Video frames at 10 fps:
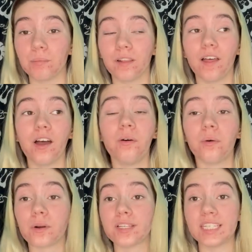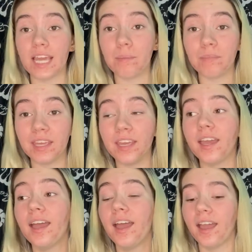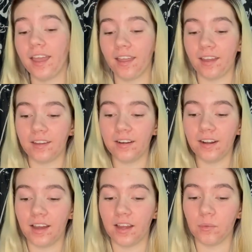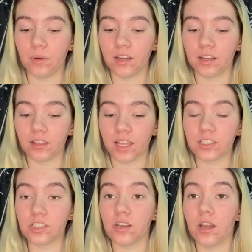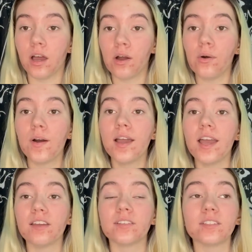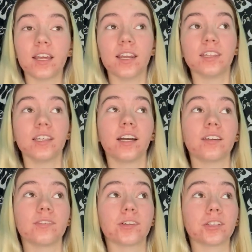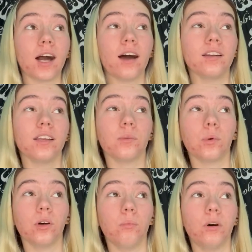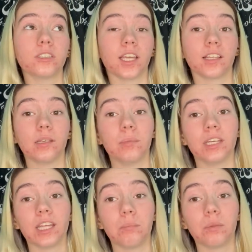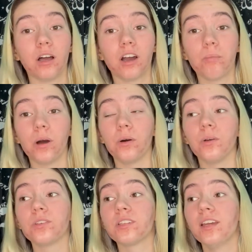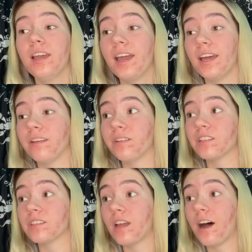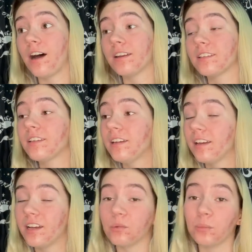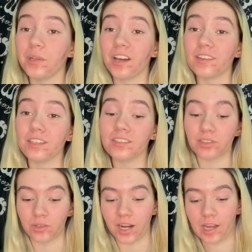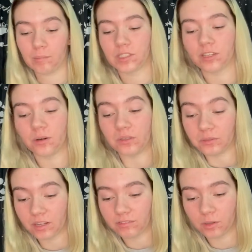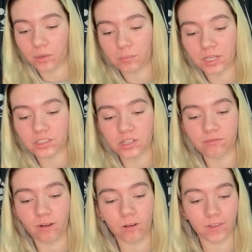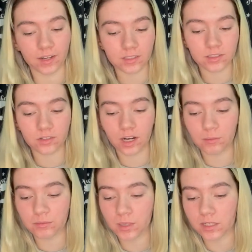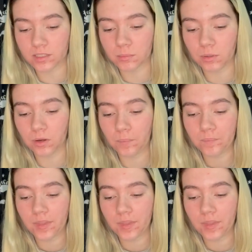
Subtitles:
below or DM me and I will let you know. If there's anything I forgot, it will most likely be in that blog post, and if it's not, it will be on the Instagram. So you definitely want to make sure you follow that Instagram if possible.